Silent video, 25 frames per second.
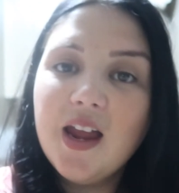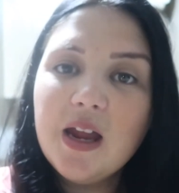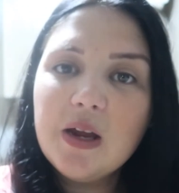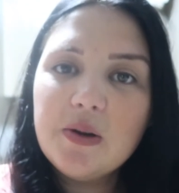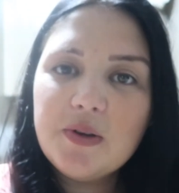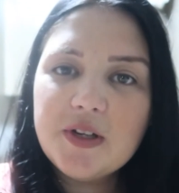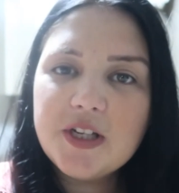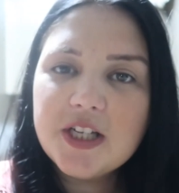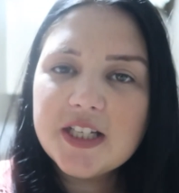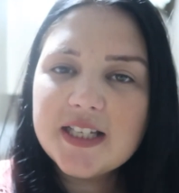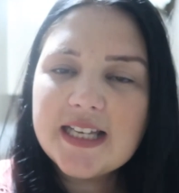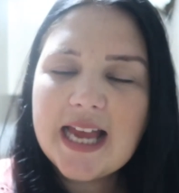
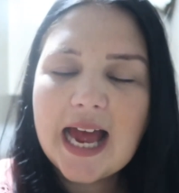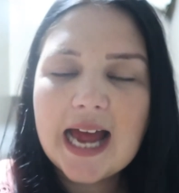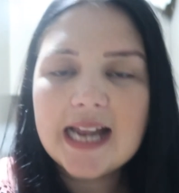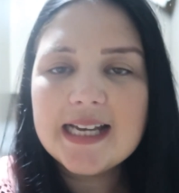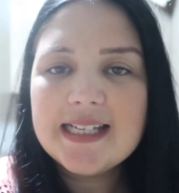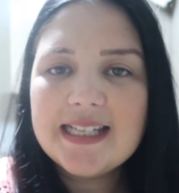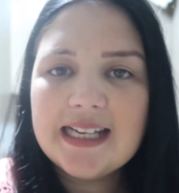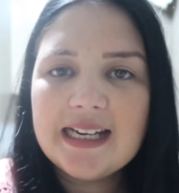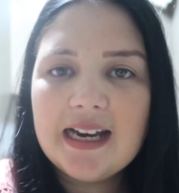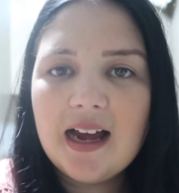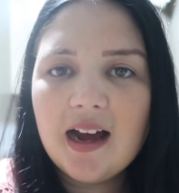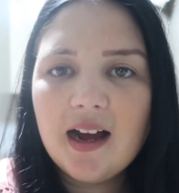we just
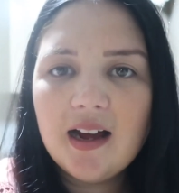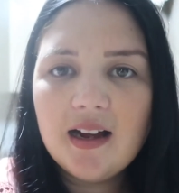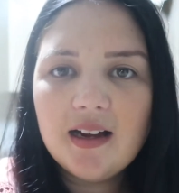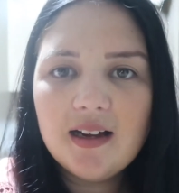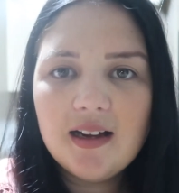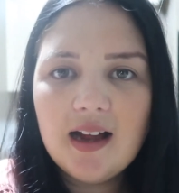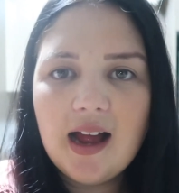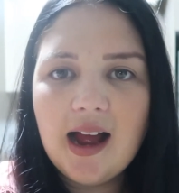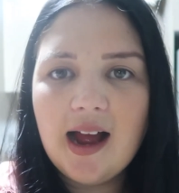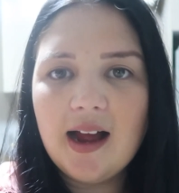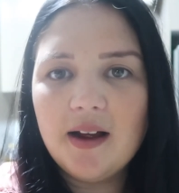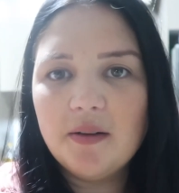had dinner
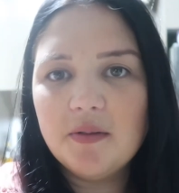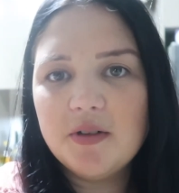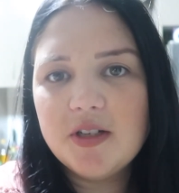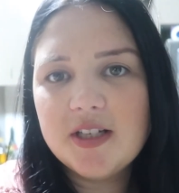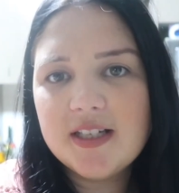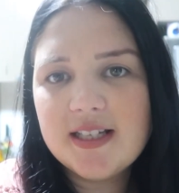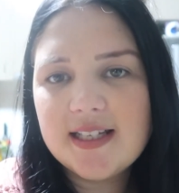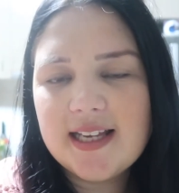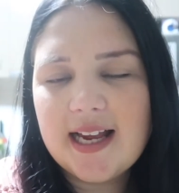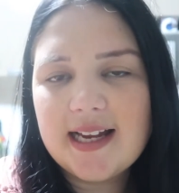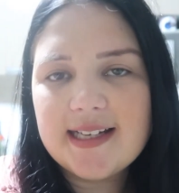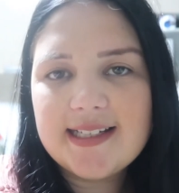um, we
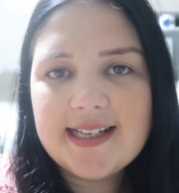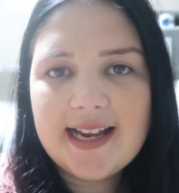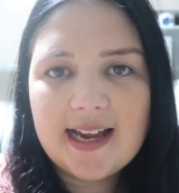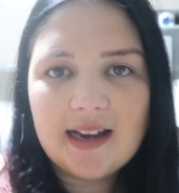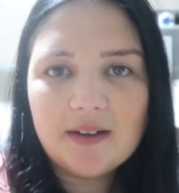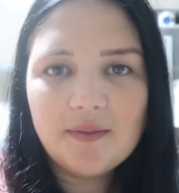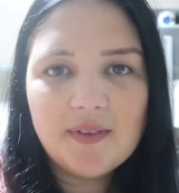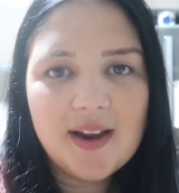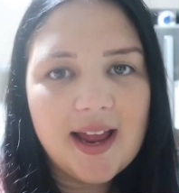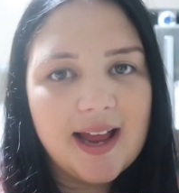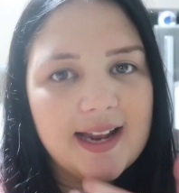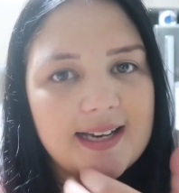just sat
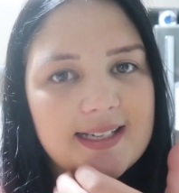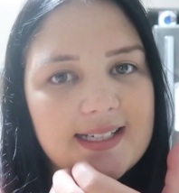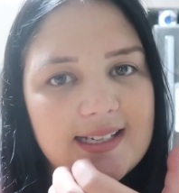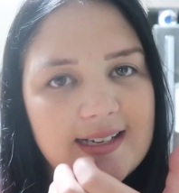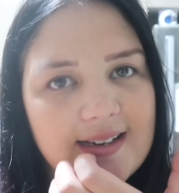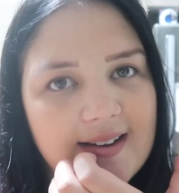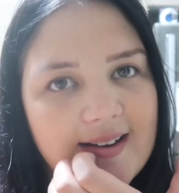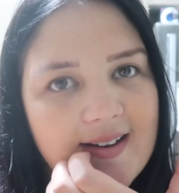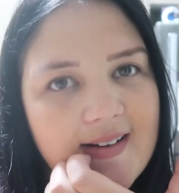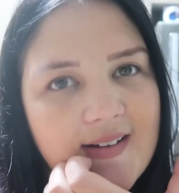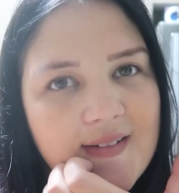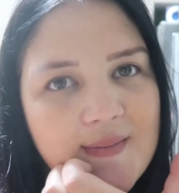down we had
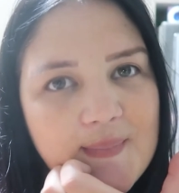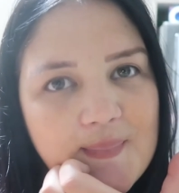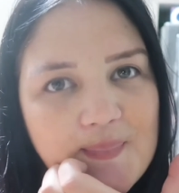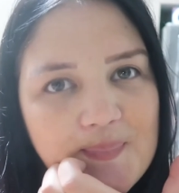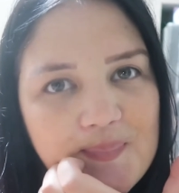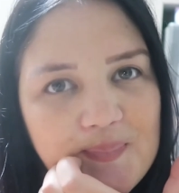dinner